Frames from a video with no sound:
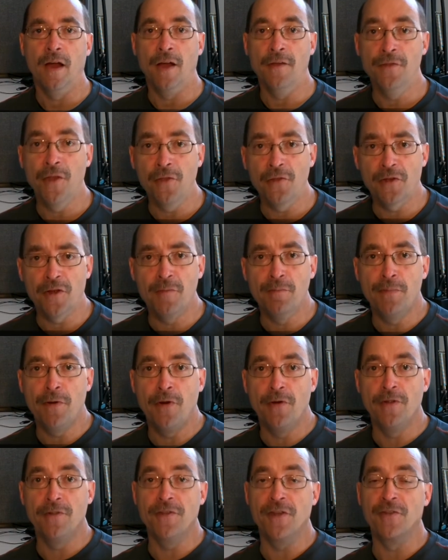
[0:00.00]
Another
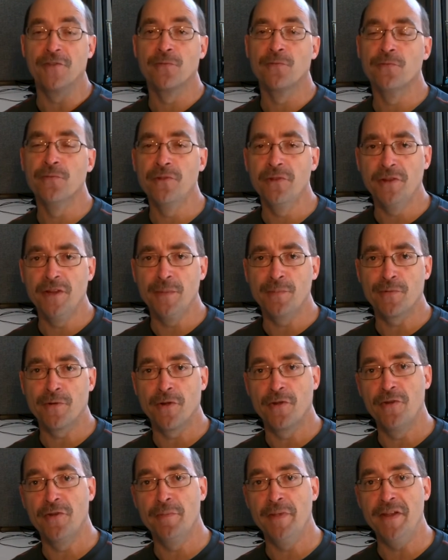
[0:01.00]
component that's really
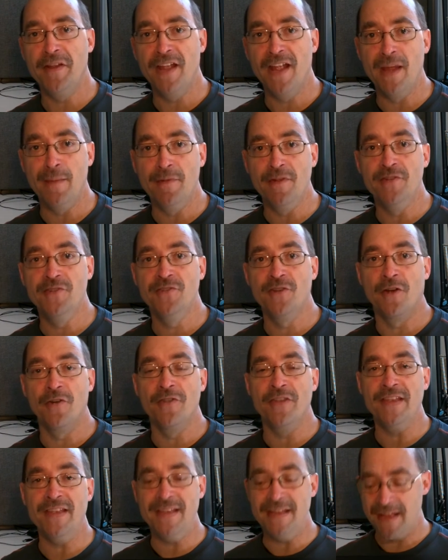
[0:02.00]
prone to be damaged
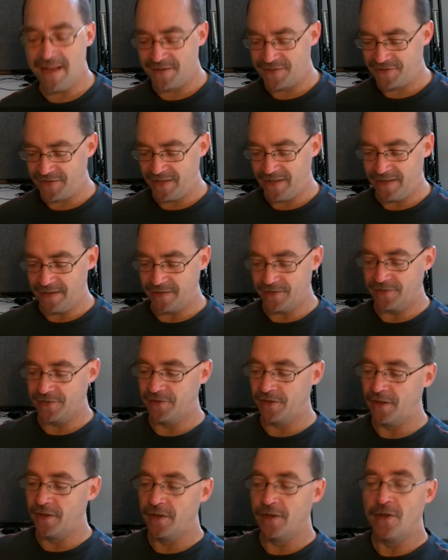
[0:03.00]
are the
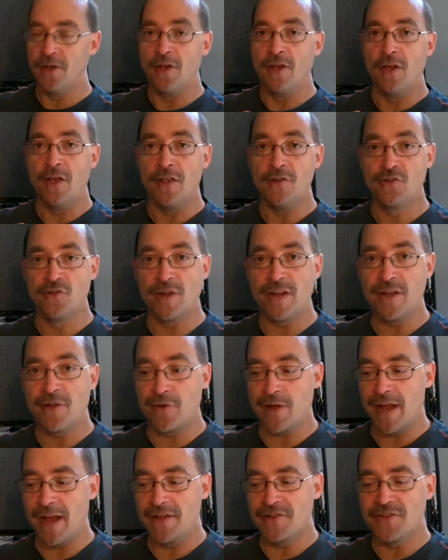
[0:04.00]
ESCs. During
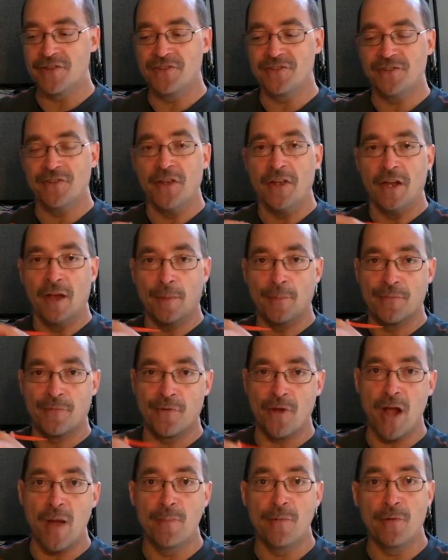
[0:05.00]
crashes, a
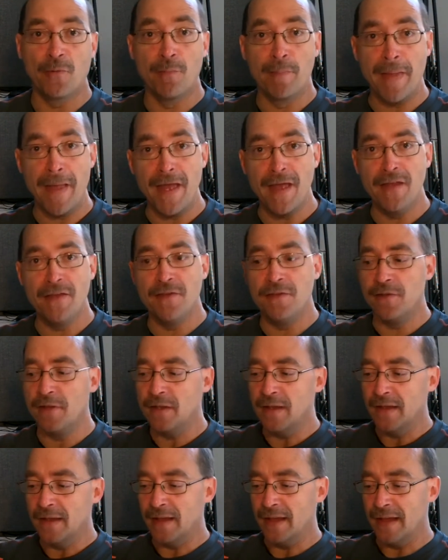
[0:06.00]
prop will bend,
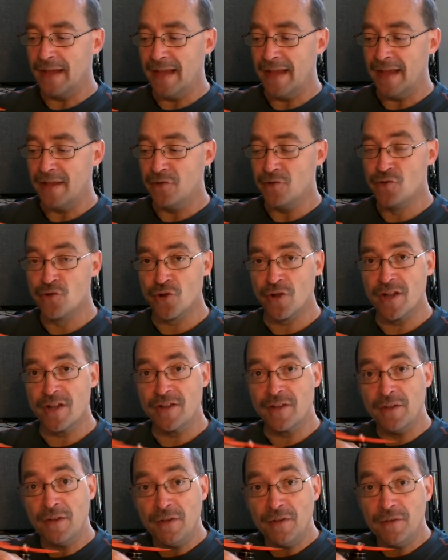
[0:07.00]
and
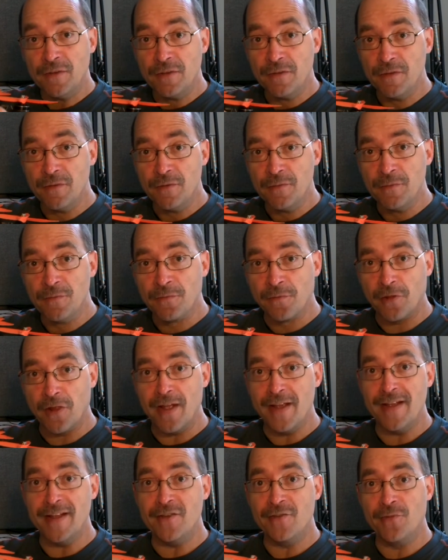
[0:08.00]
during
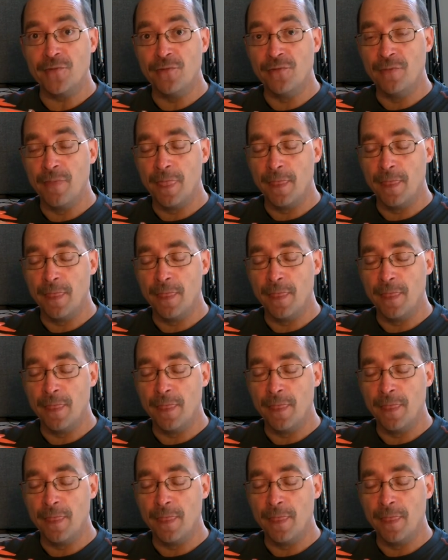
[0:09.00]
flight,